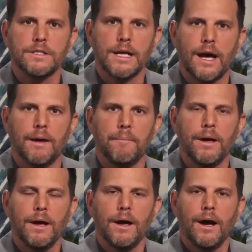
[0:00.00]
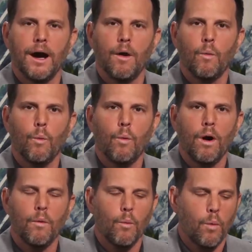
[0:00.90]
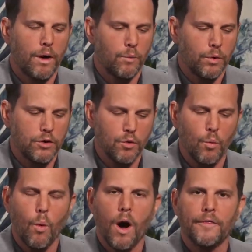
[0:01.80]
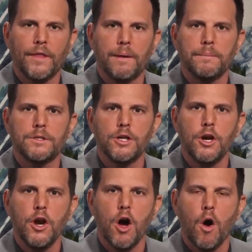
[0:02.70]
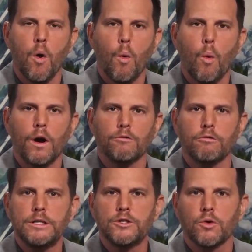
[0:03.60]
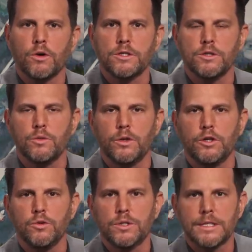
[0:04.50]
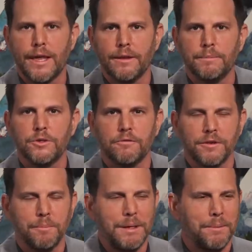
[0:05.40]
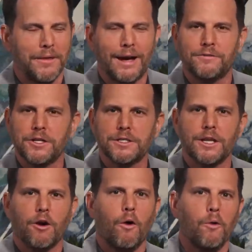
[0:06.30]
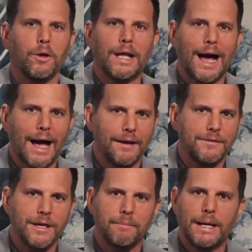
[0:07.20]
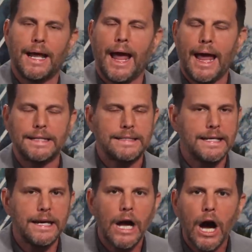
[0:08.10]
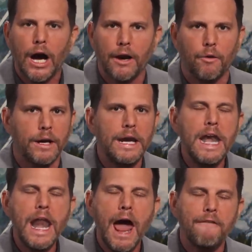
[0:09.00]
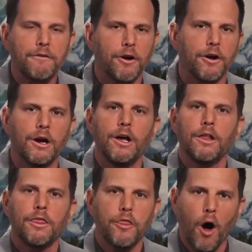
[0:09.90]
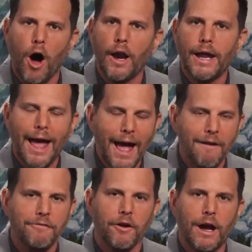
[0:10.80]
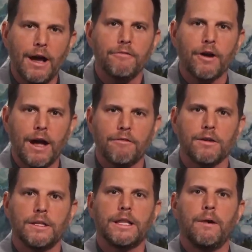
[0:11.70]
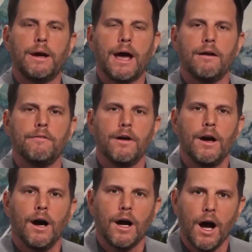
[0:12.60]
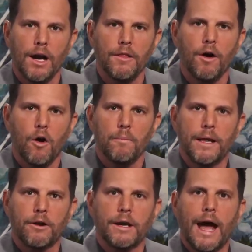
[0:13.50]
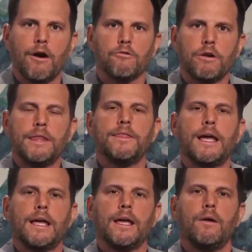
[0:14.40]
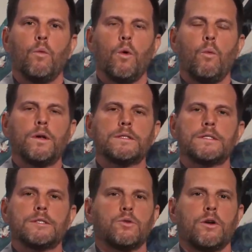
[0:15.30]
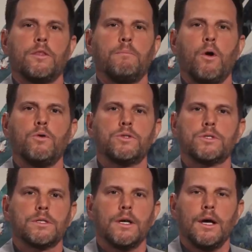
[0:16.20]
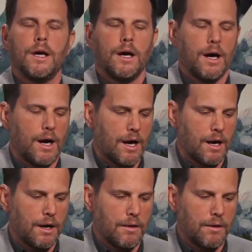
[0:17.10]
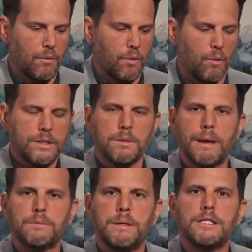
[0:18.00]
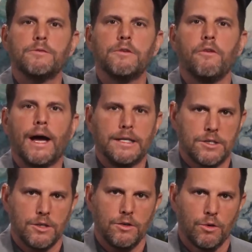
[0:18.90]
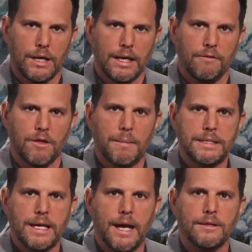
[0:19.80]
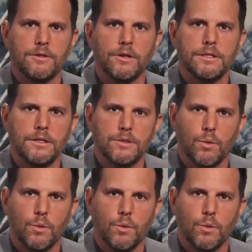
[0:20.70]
time, what would you want them to know? What resources would you send them to? For the people that have just their whole lives have been anti-gun or never thought ever, ever, ever that they would have a gun in the home that are now rethinking it. What's sort of the most, what's the best piece of advice you can give them as they enter into this